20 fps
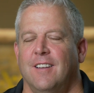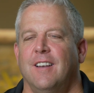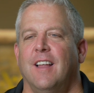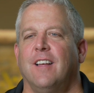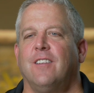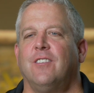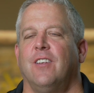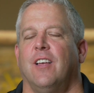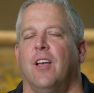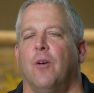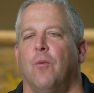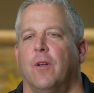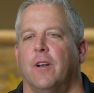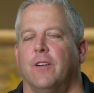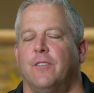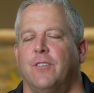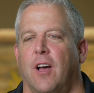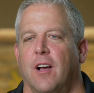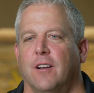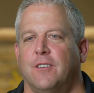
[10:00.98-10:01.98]
Next thing I
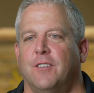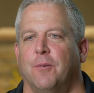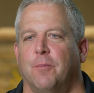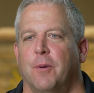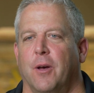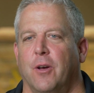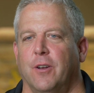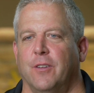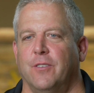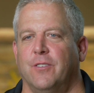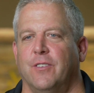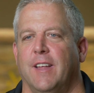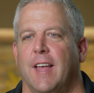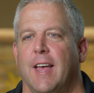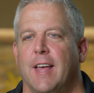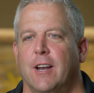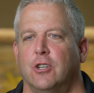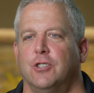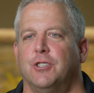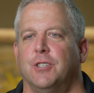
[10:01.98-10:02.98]
want to talk to you about is the
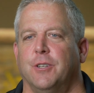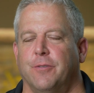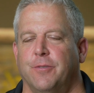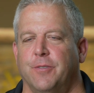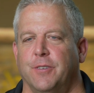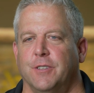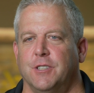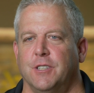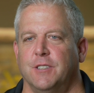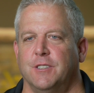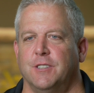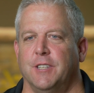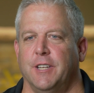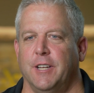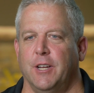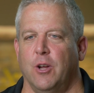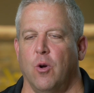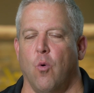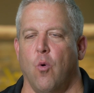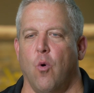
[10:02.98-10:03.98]
energy
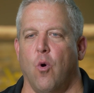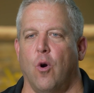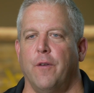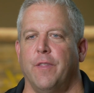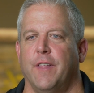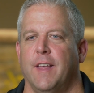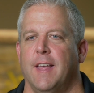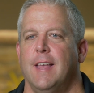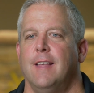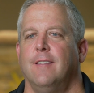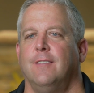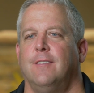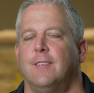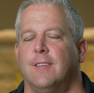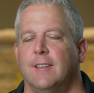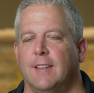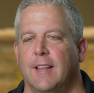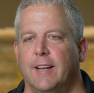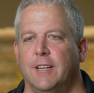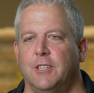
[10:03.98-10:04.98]
efficiency or the
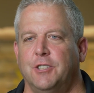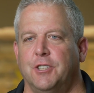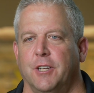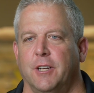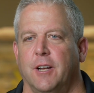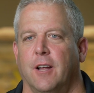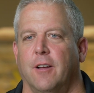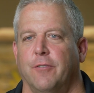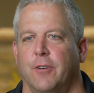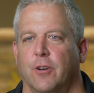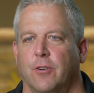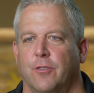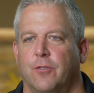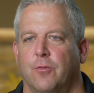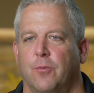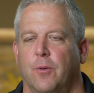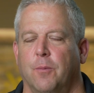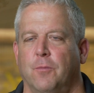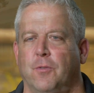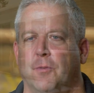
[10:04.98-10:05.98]
insulation of your swim